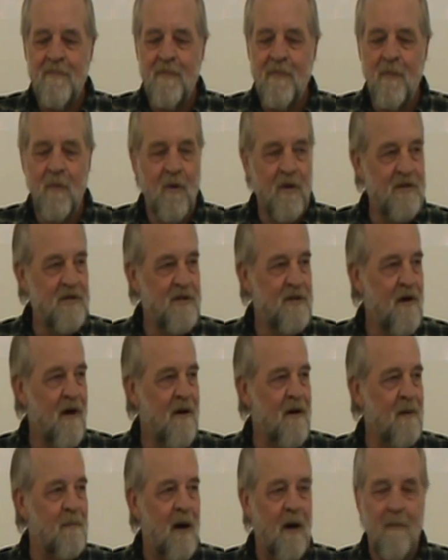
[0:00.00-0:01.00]
What is he
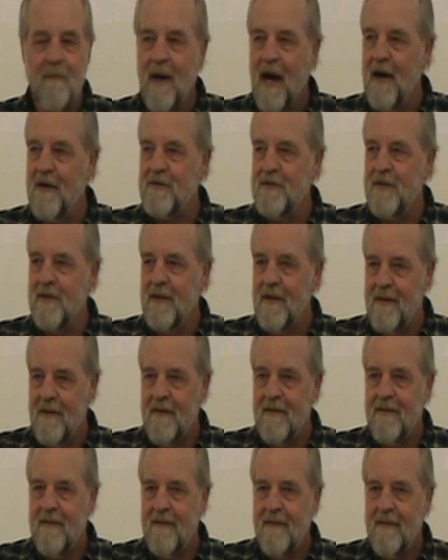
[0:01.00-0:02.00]
talking about, Pastor?
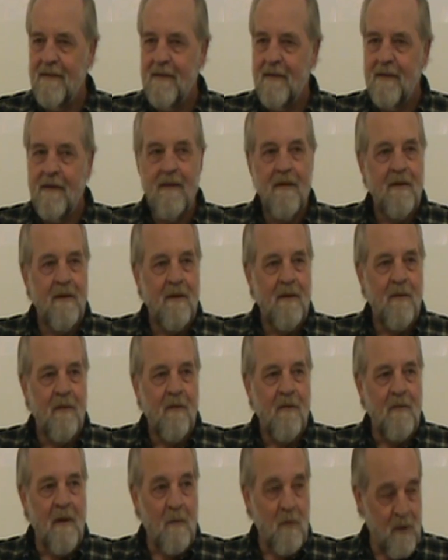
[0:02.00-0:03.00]

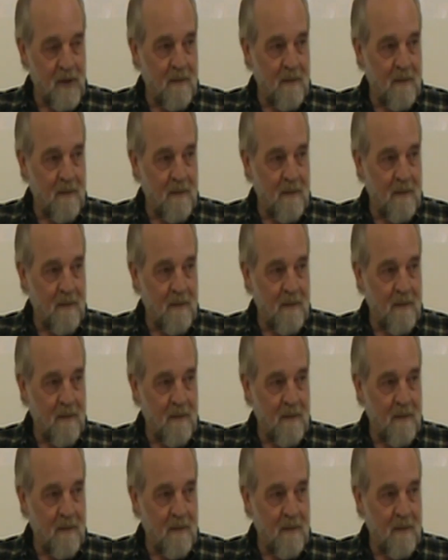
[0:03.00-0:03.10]
Remember when